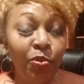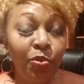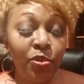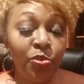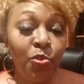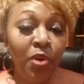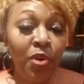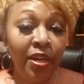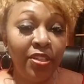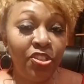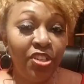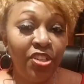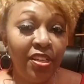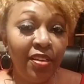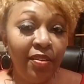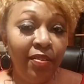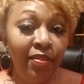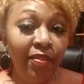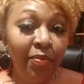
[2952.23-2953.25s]
where there's
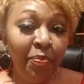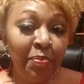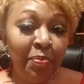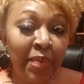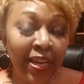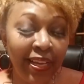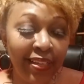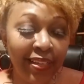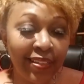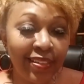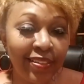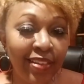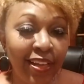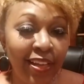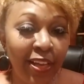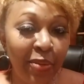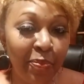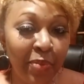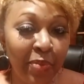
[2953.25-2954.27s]
non-communication or barely
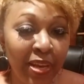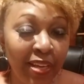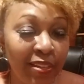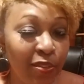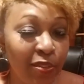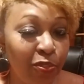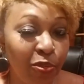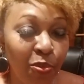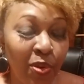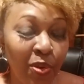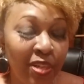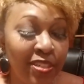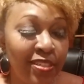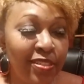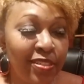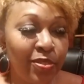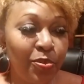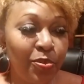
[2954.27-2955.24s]
any communication.